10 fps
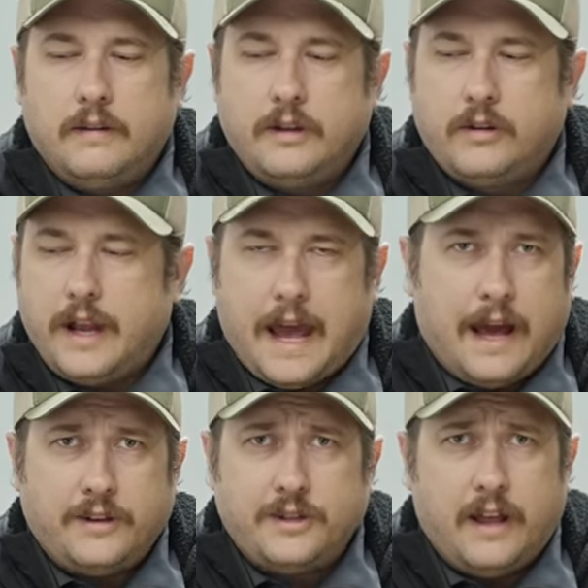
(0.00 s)
You can
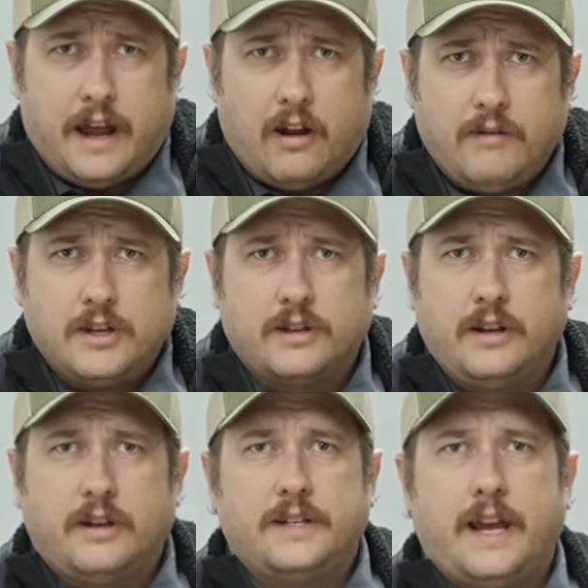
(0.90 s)
add to that,
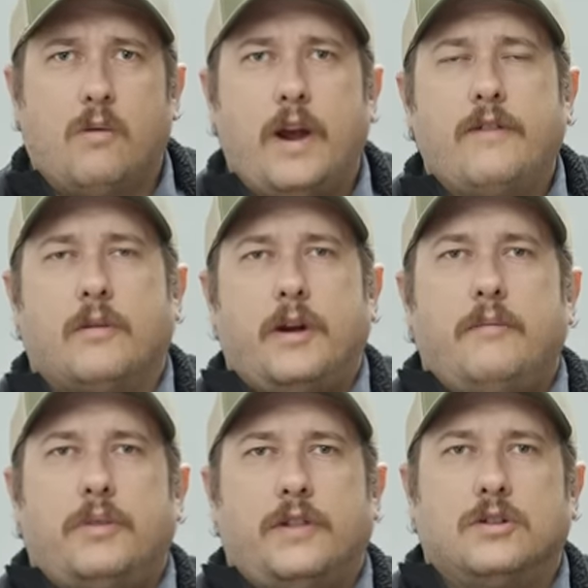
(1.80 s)
obviously, you can take away from
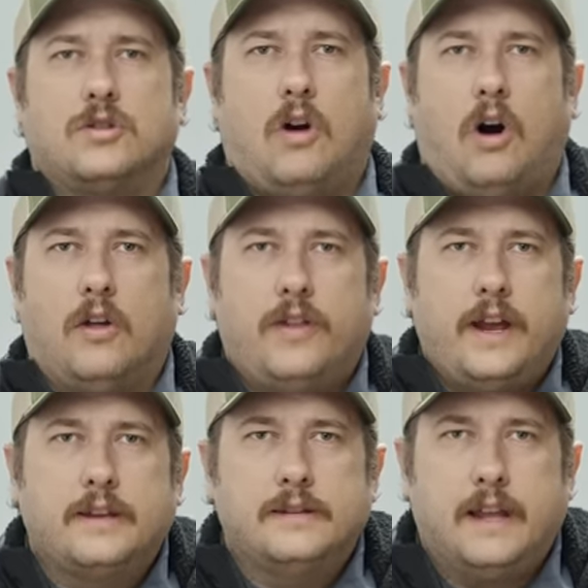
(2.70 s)
it, but those are all
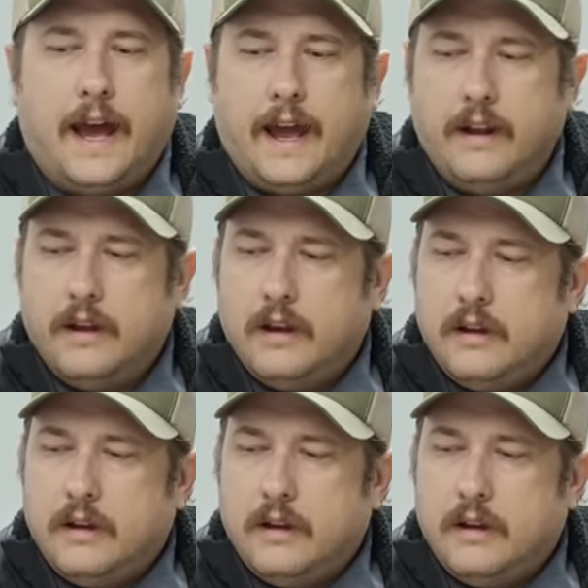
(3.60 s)
things that